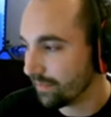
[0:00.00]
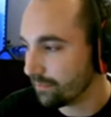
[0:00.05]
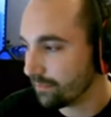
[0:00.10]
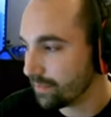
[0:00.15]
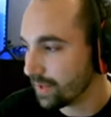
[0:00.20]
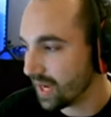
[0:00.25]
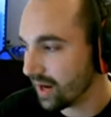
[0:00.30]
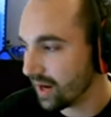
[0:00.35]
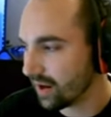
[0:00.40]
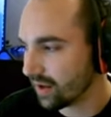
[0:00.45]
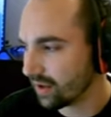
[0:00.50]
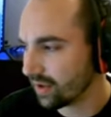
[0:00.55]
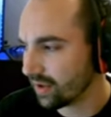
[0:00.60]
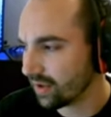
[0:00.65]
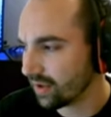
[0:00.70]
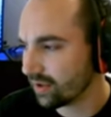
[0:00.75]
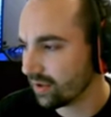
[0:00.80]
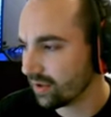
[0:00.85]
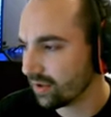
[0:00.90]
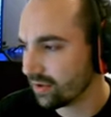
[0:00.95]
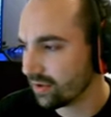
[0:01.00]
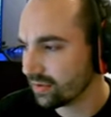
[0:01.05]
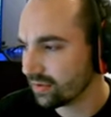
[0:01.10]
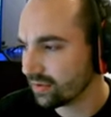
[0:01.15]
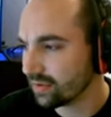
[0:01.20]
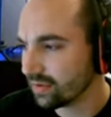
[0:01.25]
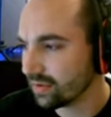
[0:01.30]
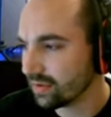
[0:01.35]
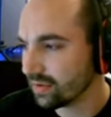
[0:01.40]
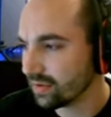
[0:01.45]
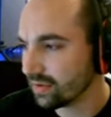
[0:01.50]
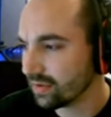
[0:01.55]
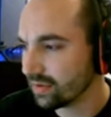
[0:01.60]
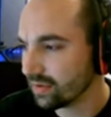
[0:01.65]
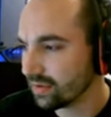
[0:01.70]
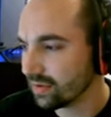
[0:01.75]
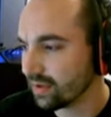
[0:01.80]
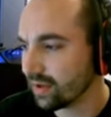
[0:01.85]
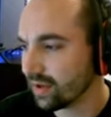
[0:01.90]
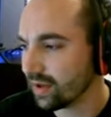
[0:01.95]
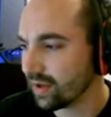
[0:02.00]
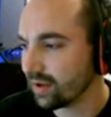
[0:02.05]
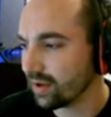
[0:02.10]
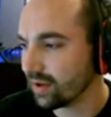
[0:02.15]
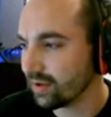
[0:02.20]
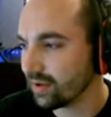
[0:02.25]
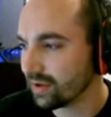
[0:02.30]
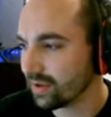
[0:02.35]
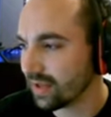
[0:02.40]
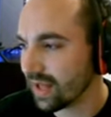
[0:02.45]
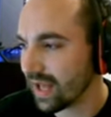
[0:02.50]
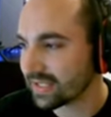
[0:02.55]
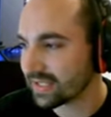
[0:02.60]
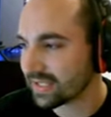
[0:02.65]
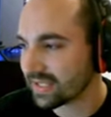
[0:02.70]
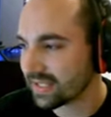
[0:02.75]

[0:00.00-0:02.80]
Pierre a little less